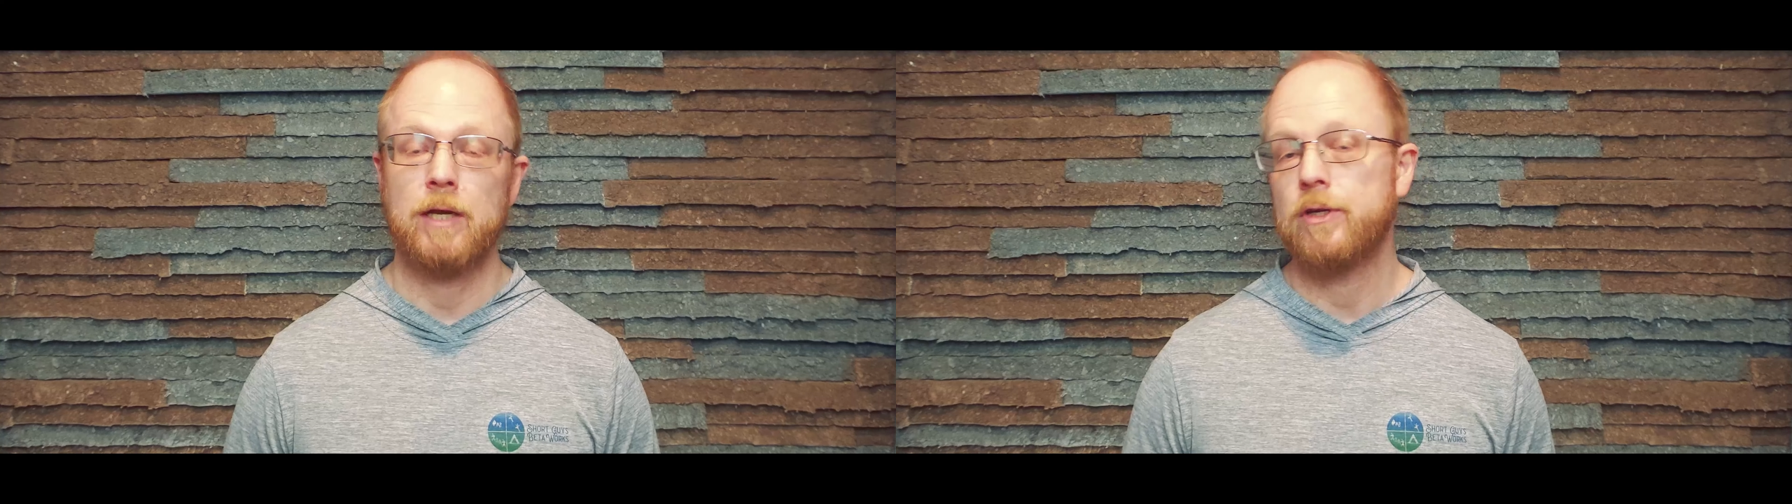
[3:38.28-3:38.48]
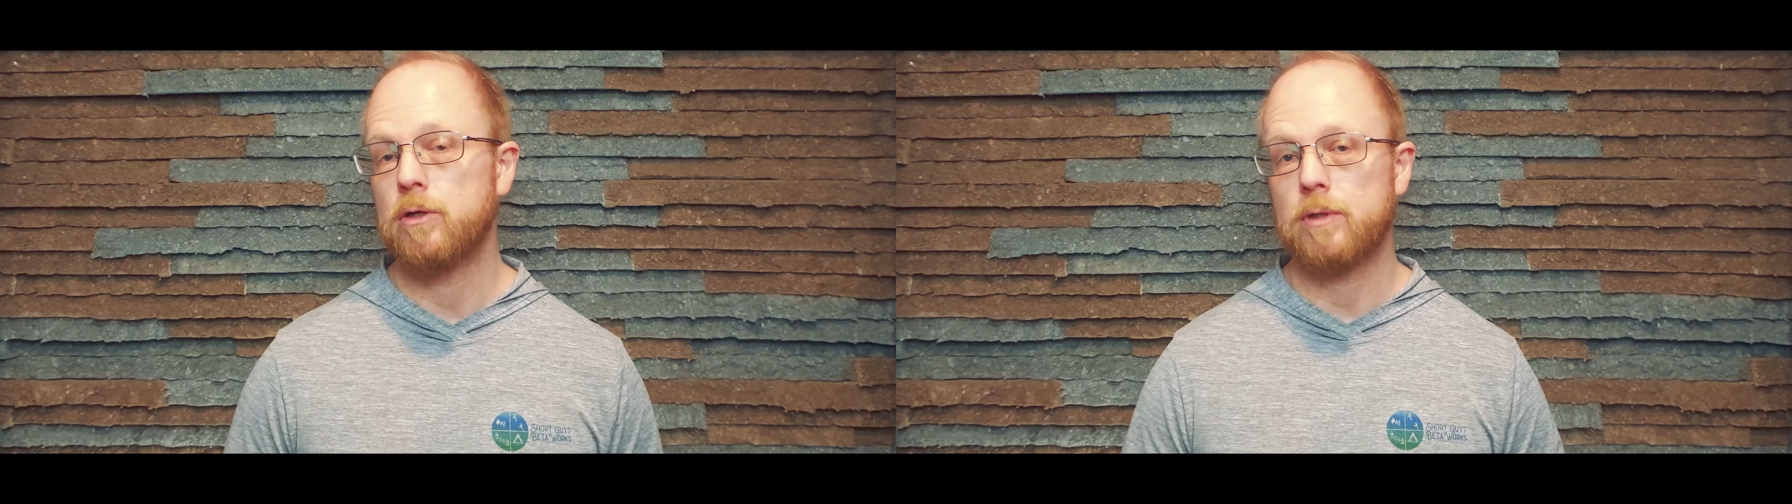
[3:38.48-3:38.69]

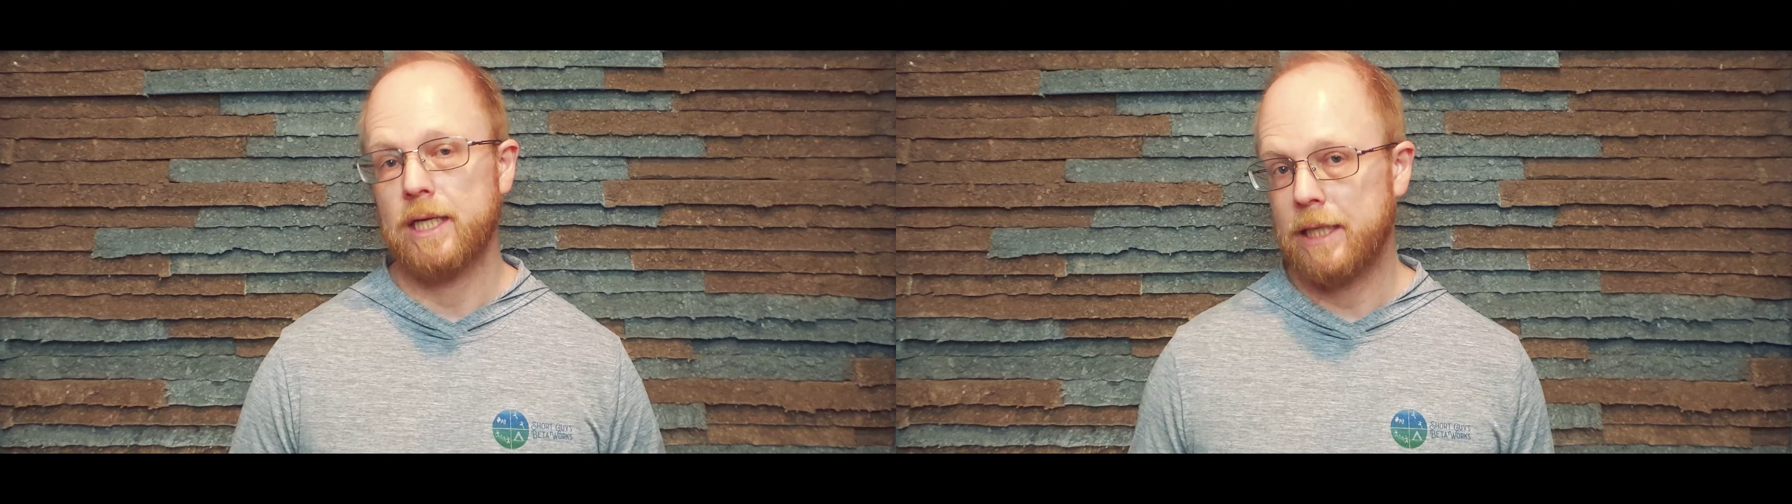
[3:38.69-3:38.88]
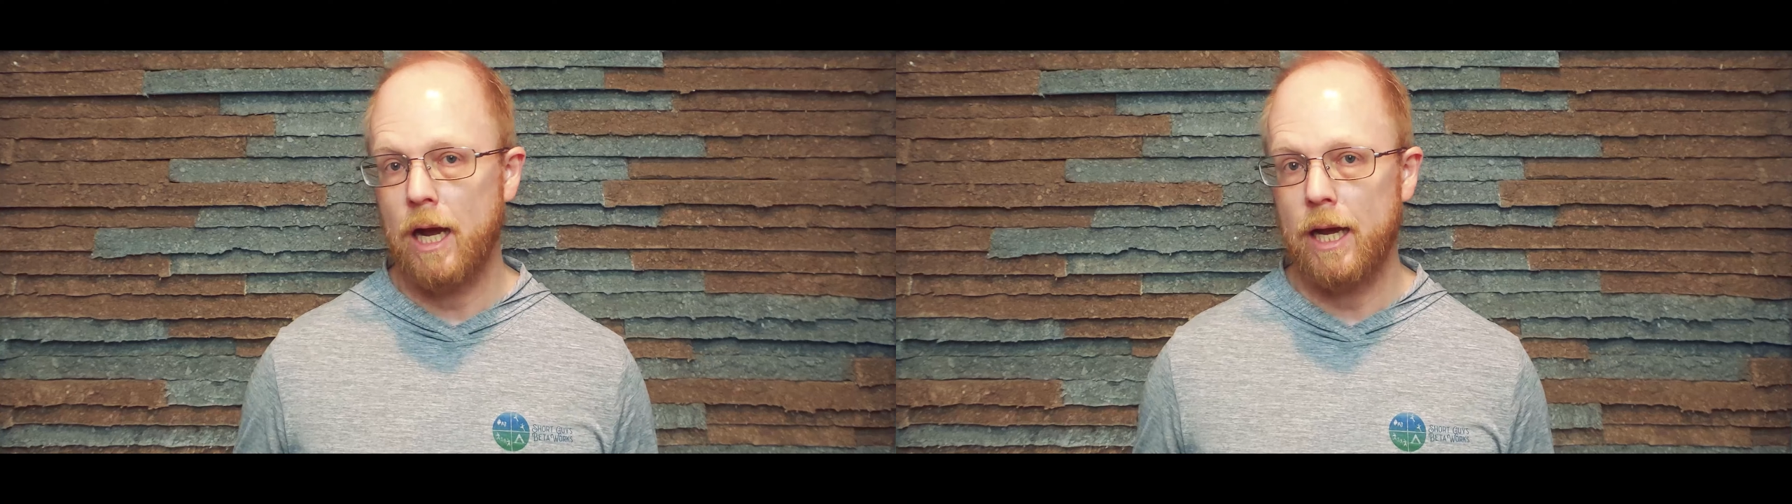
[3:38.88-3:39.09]
If you
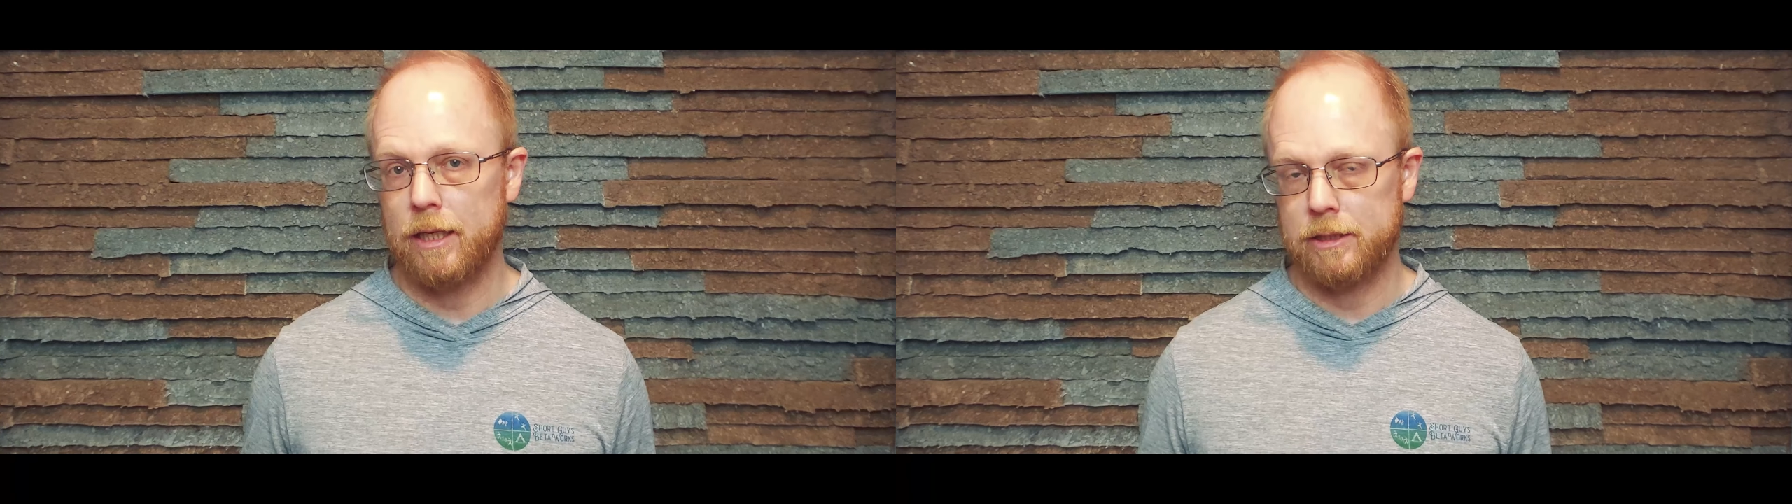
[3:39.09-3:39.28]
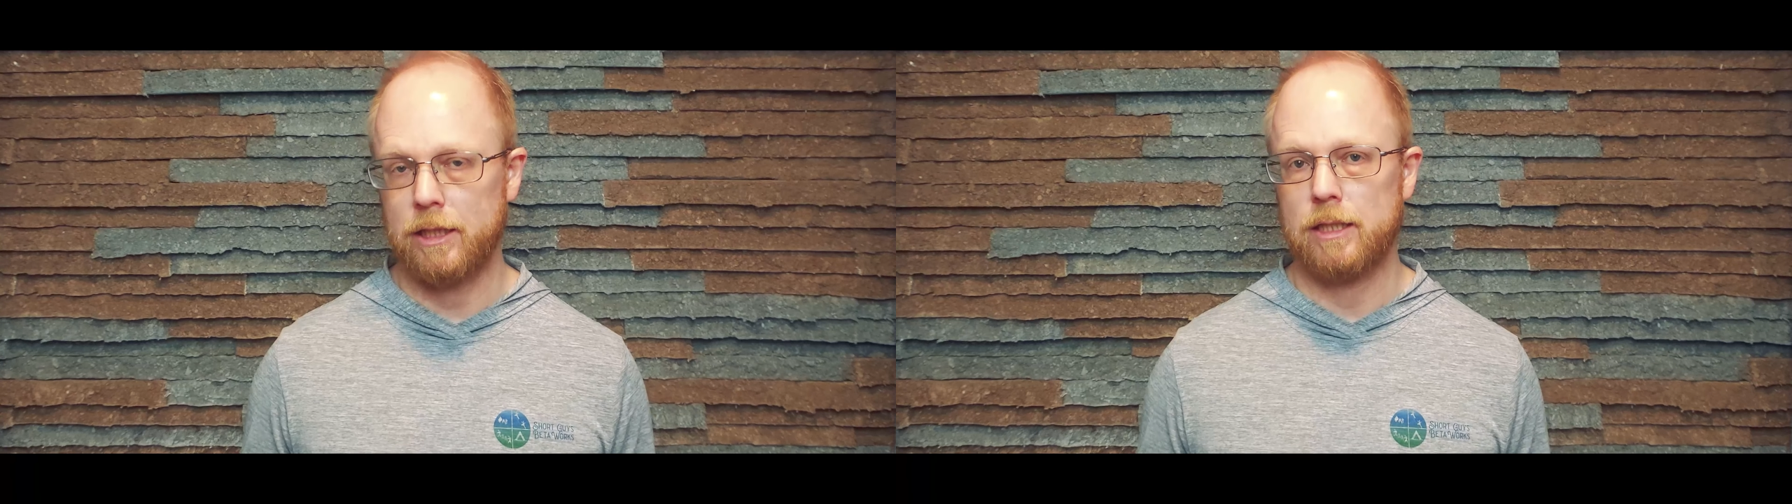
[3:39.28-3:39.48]
cannot
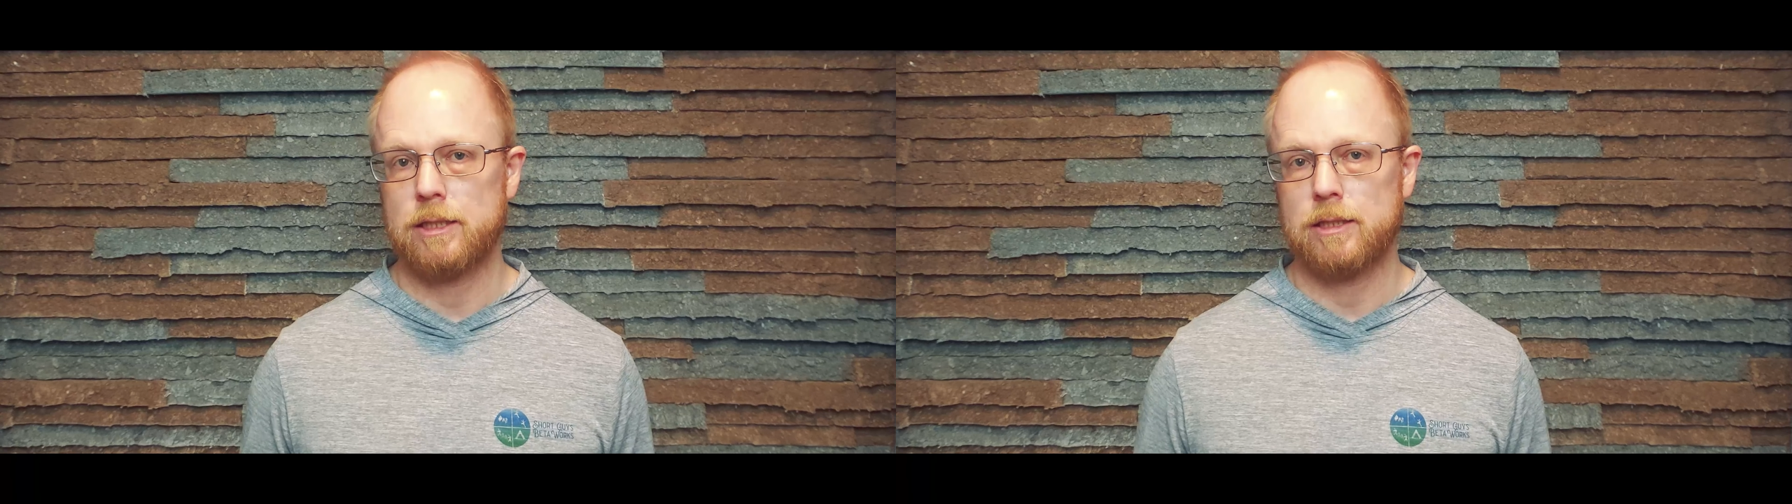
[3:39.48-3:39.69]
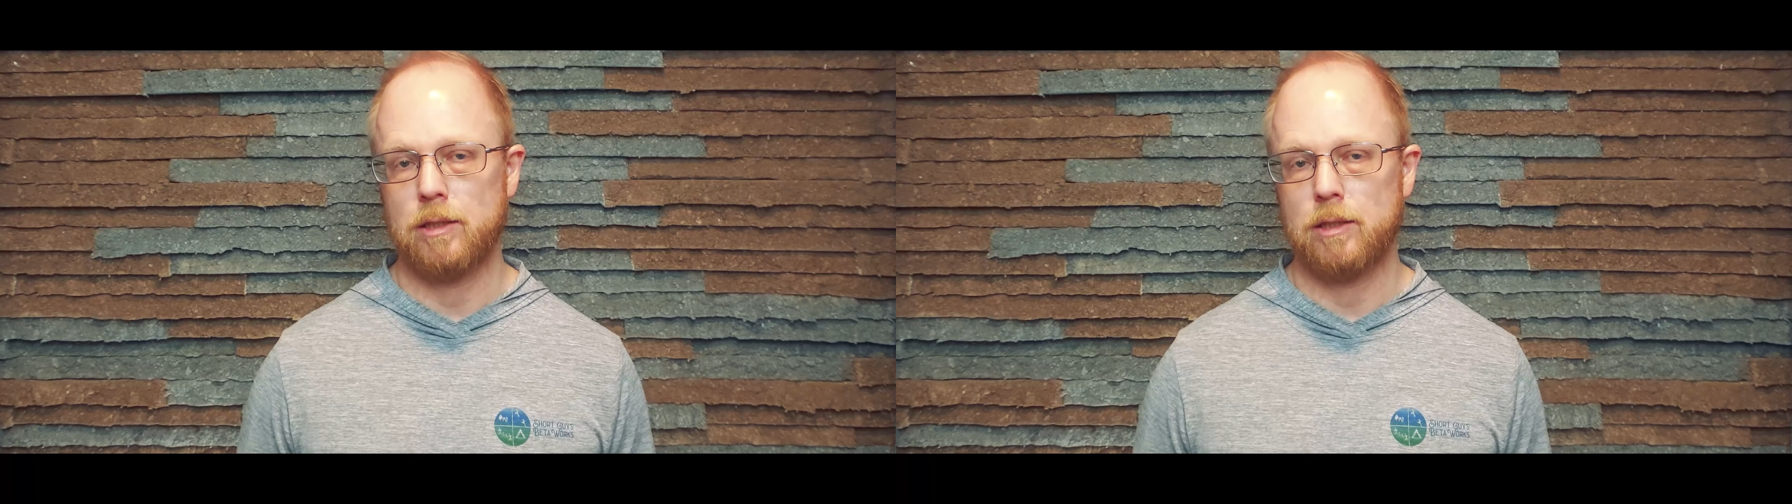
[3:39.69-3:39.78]
adjust